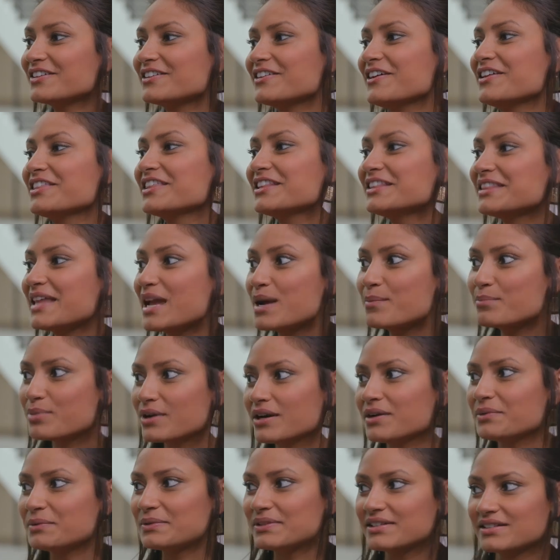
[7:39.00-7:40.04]
Look at all the
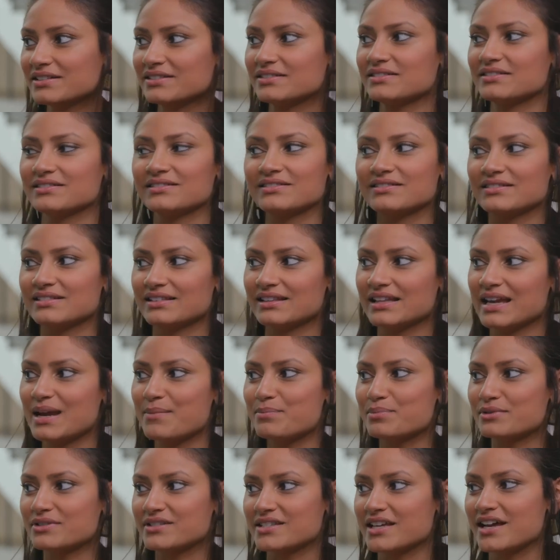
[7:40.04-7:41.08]
lamprey we can
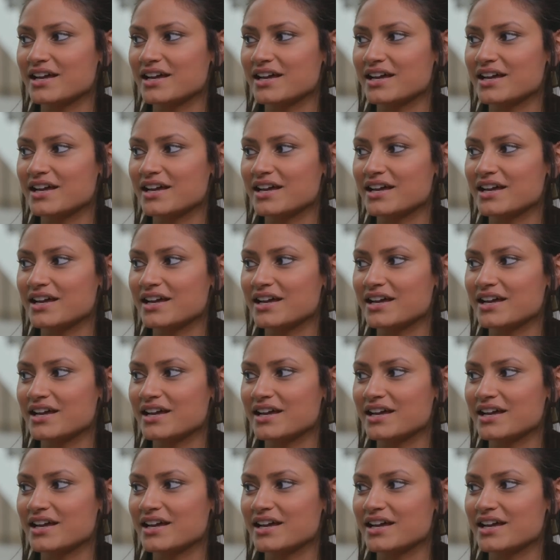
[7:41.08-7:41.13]
lamprey.